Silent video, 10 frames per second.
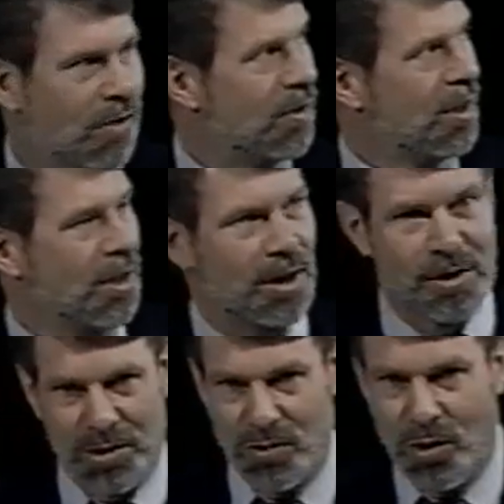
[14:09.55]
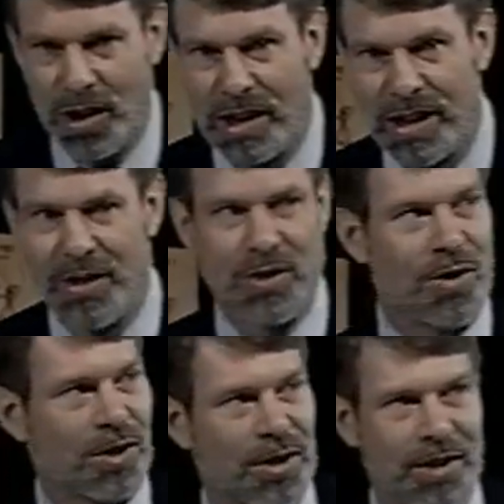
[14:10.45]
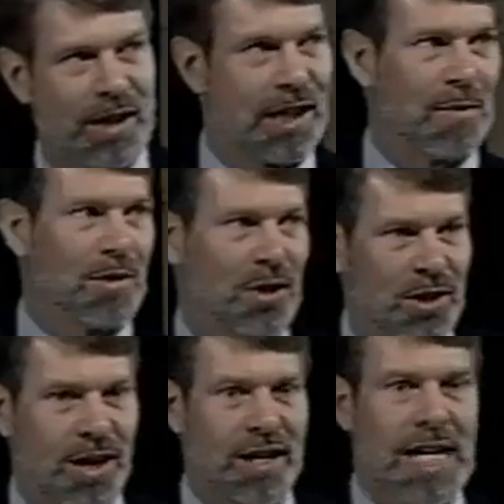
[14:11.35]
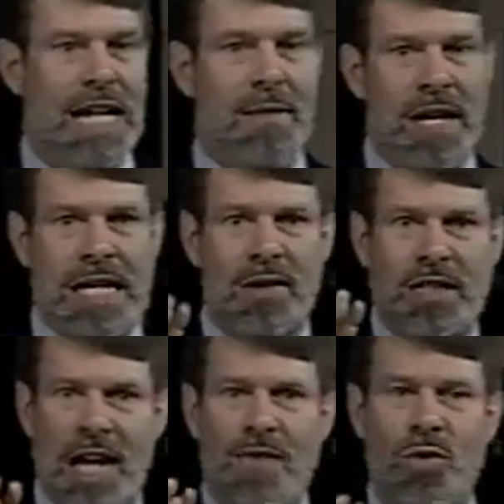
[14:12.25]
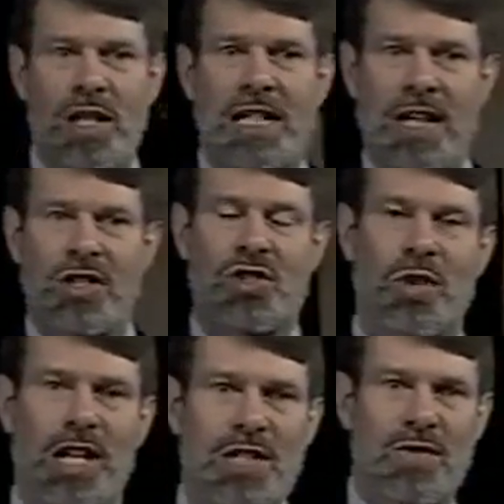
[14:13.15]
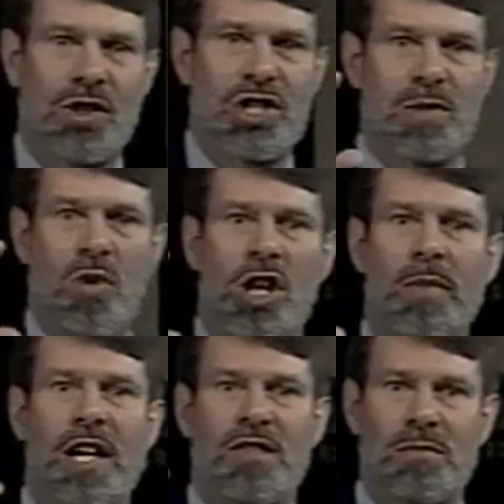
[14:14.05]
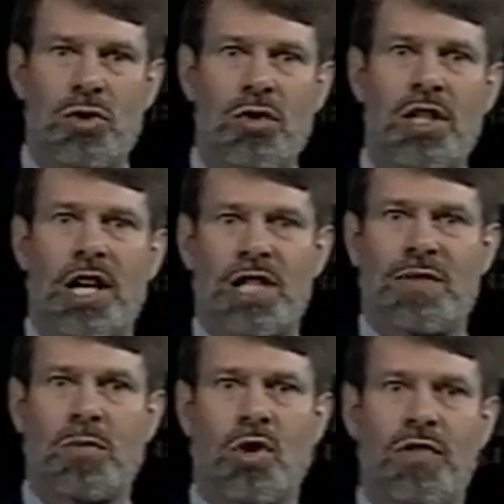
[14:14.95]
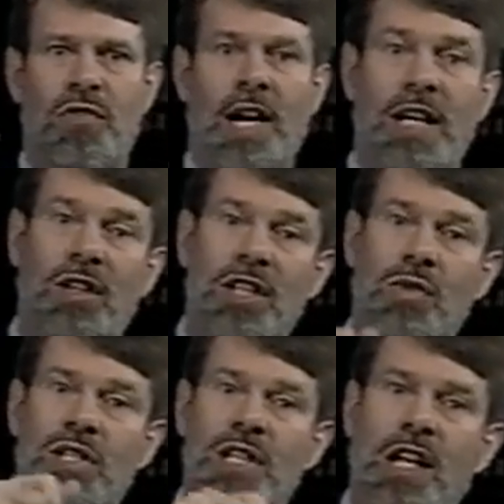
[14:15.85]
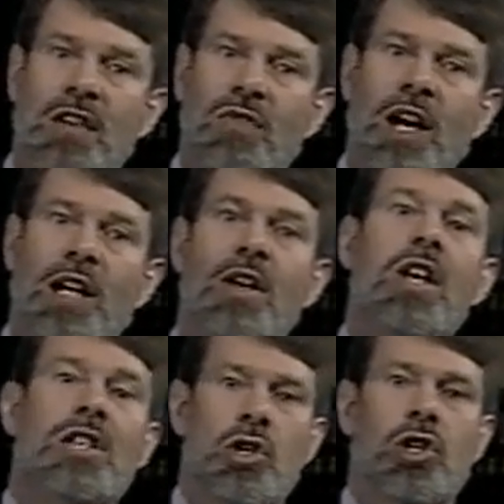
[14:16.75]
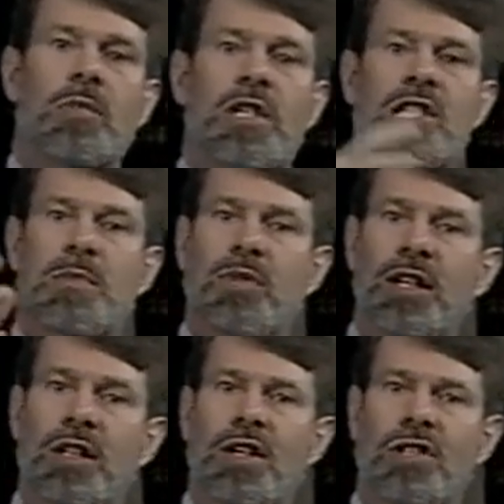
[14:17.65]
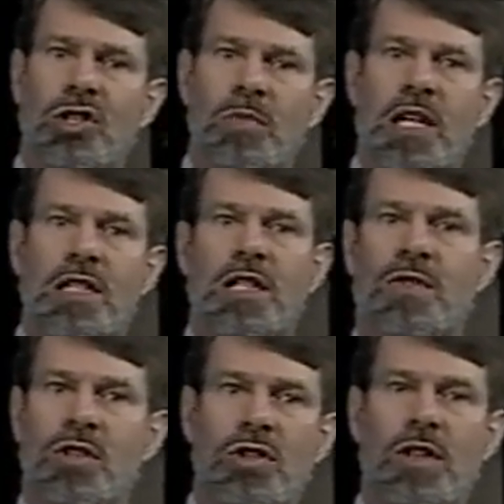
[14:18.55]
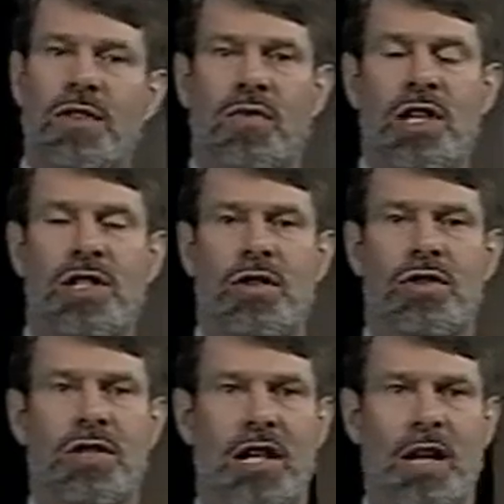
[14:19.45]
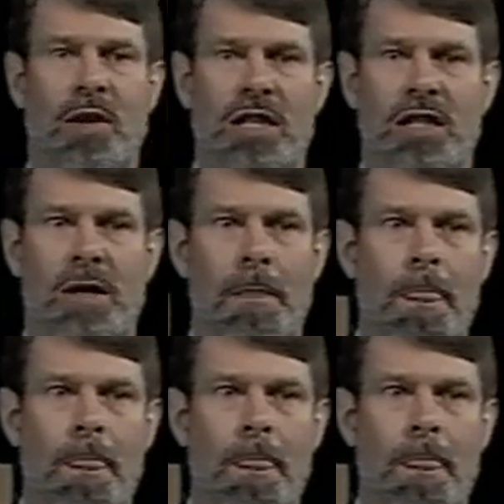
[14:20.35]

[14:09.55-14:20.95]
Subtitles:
of was walking down the corridor and looking up at the guard. Dave Wunz had to transfer a small amount of moon dust from one vial into a second vial so it could be split into 2 pieces for 2 different researchers at MIT.